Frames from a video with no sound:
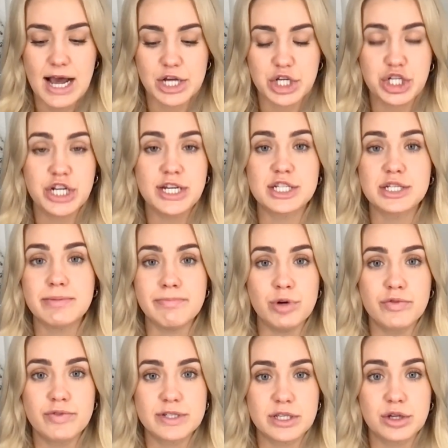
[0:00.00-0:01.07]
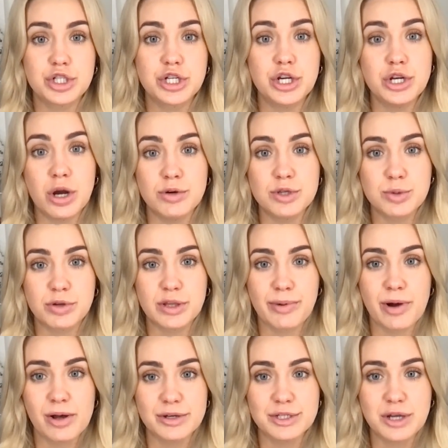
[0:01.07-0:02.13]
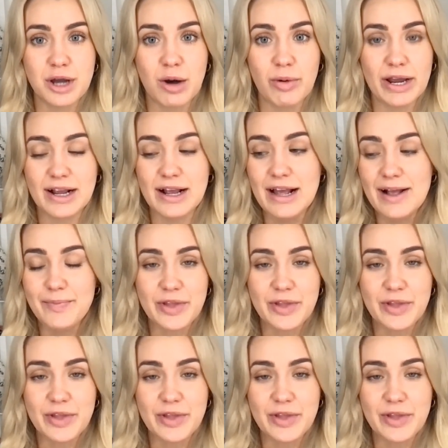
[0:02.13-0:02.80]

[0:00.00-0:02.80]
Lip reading: She doesn't move until she knows where the ball is going.